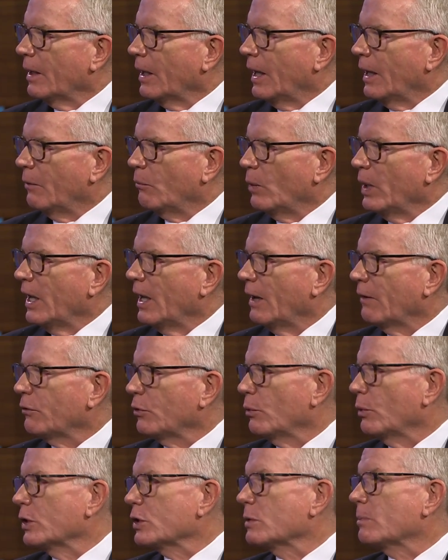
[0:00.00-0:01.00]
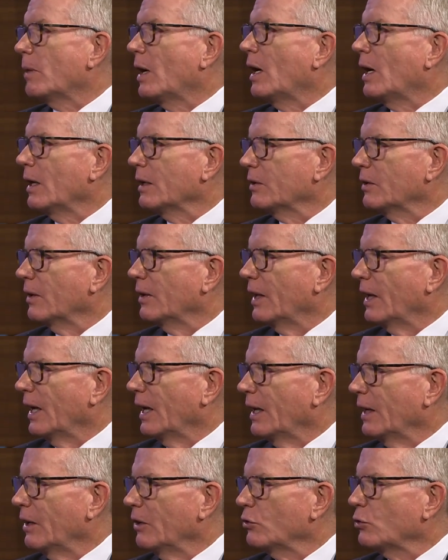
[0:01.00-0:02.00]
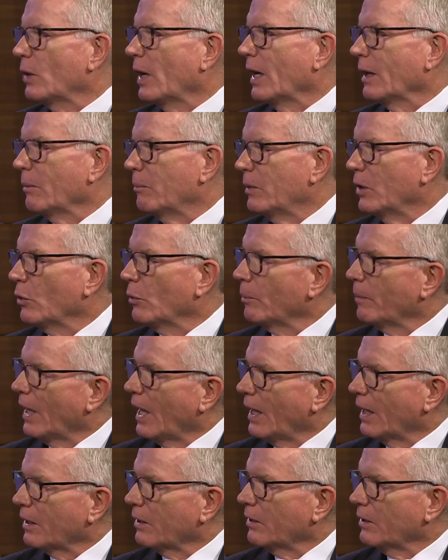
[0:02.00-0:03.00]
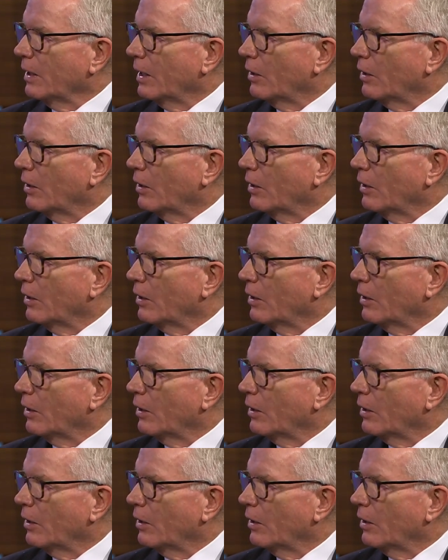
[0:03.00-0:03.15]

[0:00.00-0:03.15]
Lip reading: and we have to respond to that and try to build back